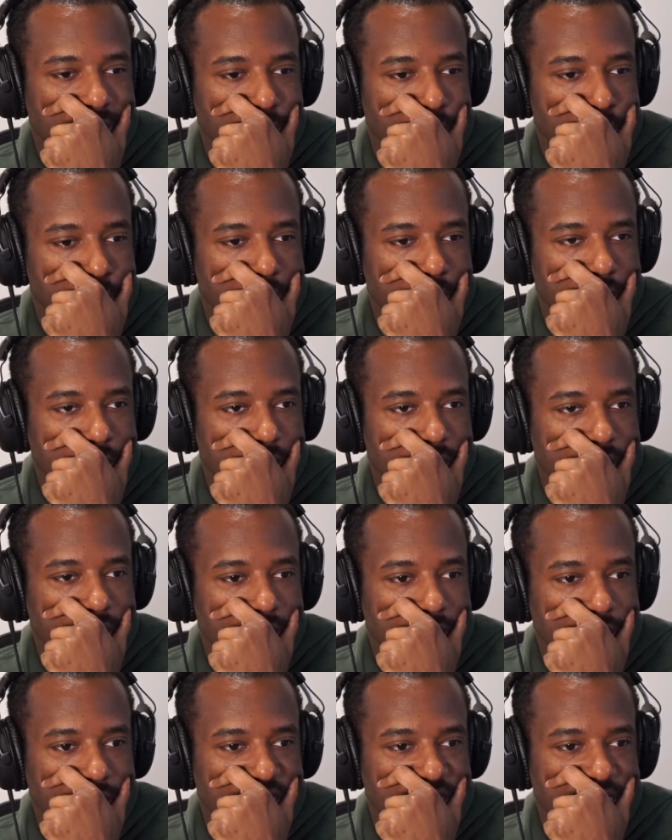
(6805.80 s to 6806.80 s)
But
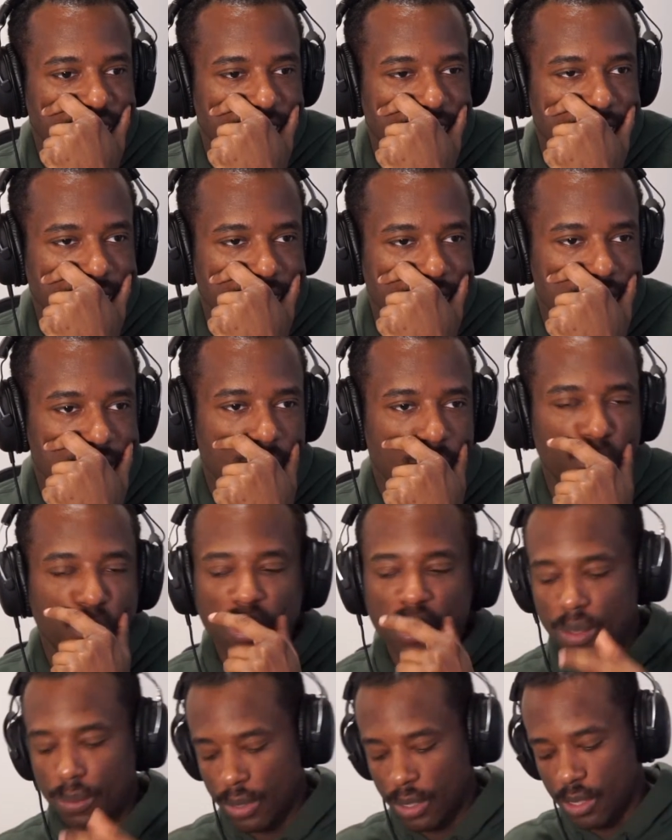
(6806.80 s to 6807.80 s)
I guess I'll pull
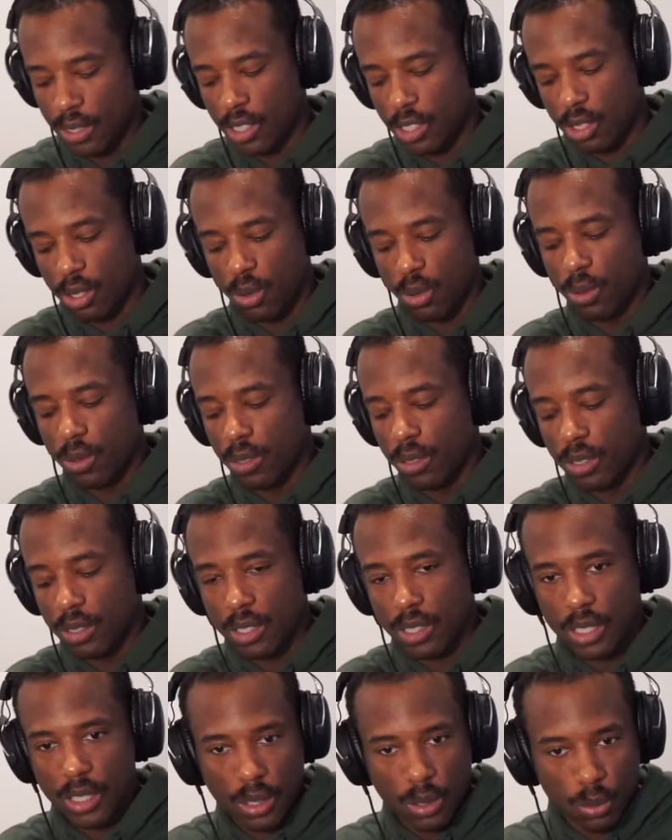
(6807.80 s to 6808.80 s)
up the Discord and
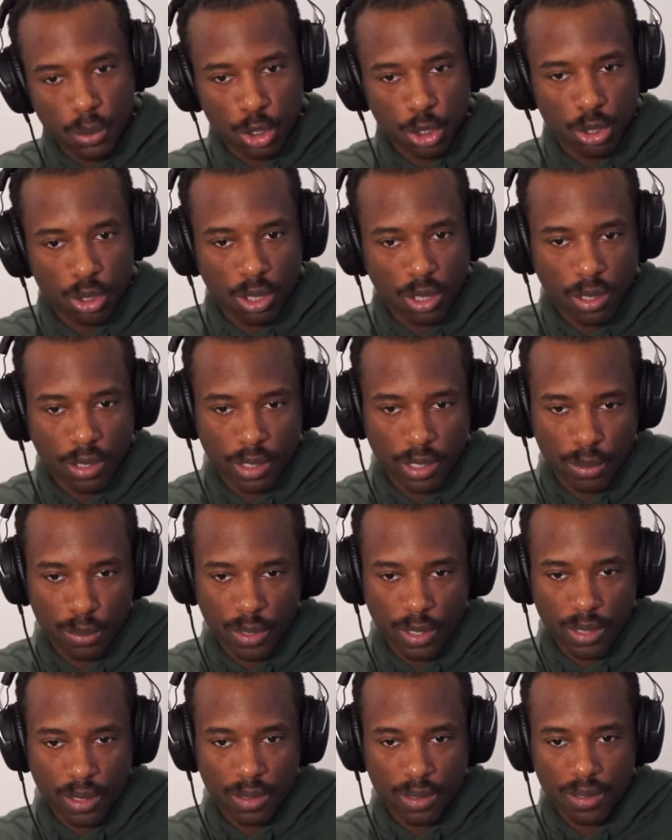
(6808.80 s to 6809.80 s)
see what you're talking
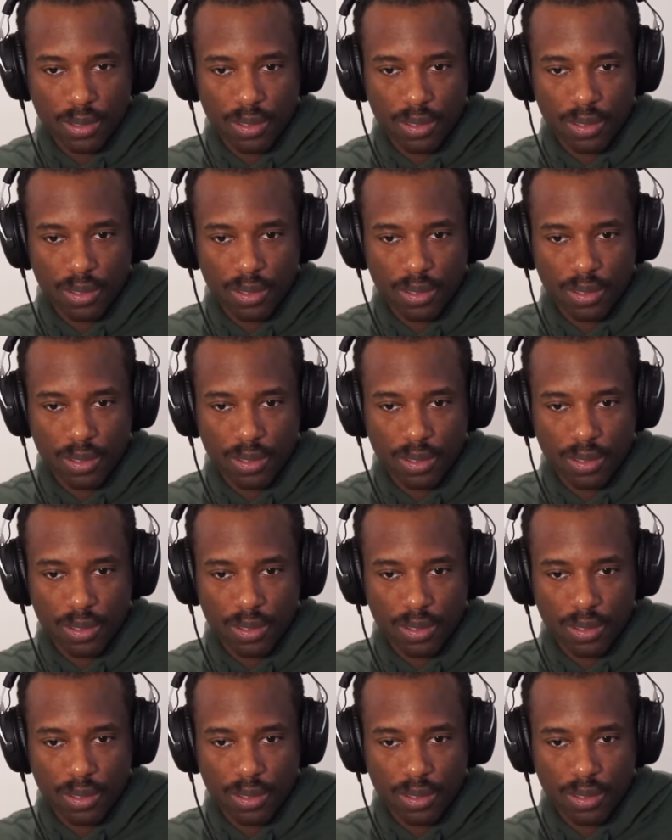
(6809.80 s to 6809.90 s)
about.